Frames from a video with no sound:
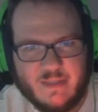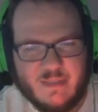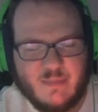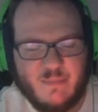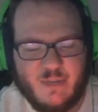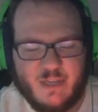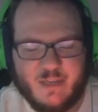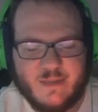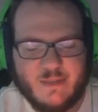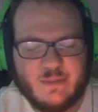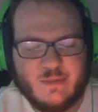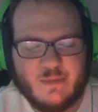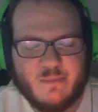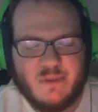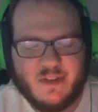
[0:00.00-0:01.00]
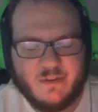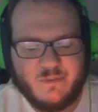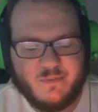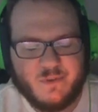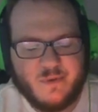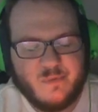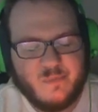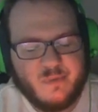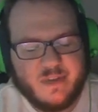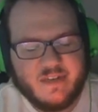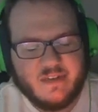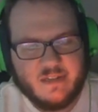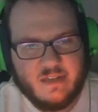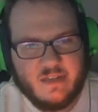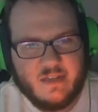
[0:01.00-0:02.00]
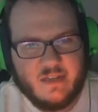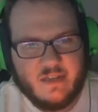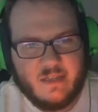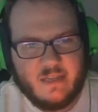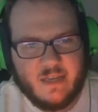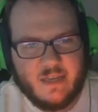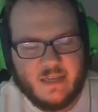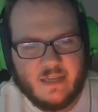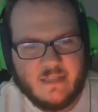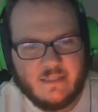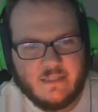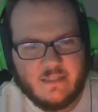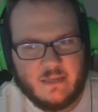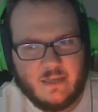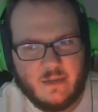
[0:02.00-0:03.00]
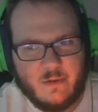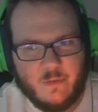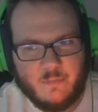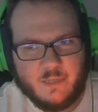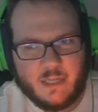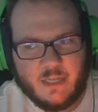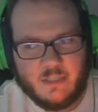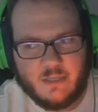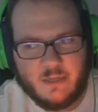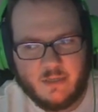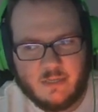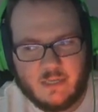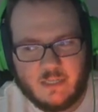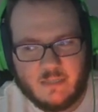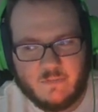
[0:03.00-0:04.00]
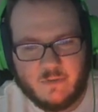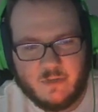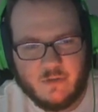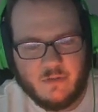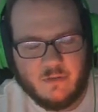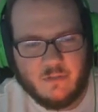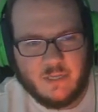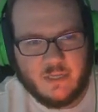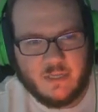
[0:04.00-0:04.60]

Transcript: speaking into the microphone. But yeah, guys, uh, hope to catch you on the next video. Take